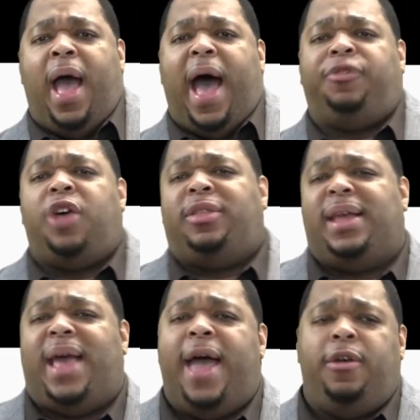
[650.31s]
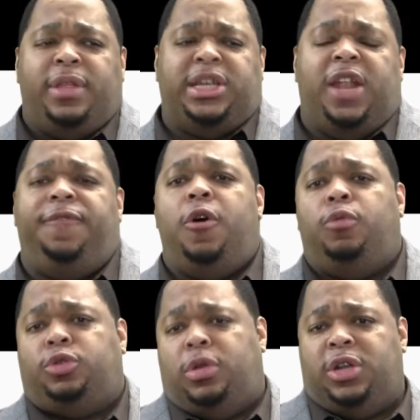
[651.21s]
I thought the guy on the telephone
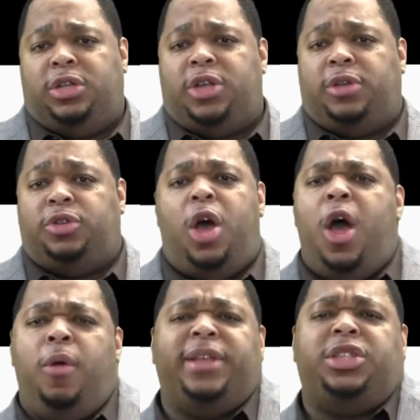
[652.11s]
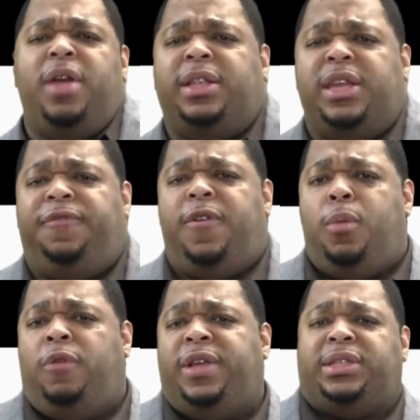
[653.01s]
was who I was going to talk to. Oh, is there a different
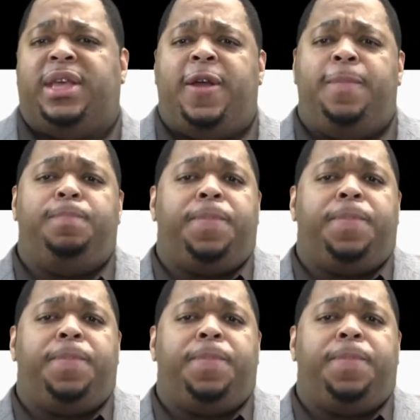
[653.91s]
Maurice there?